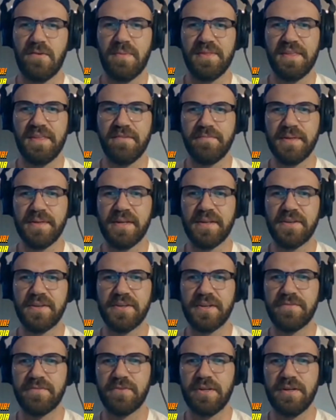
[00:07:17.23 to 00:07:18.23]
but they've been under
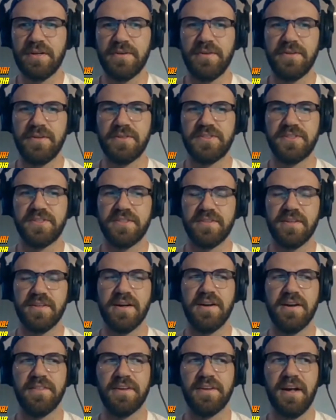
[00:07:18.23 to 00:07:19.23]
different owners.
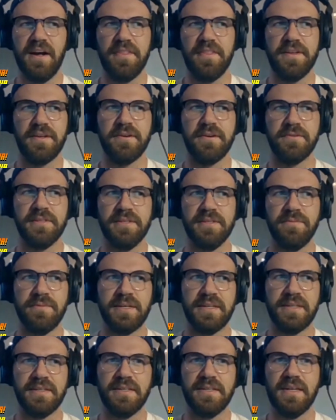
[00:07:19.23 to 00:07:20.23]
The guy that owned it
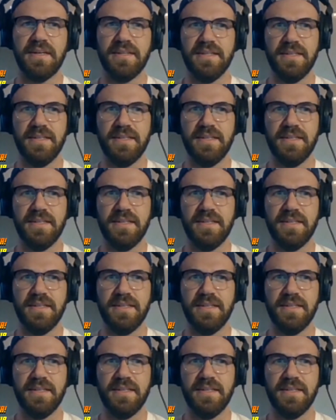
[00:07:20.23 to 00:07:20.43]
when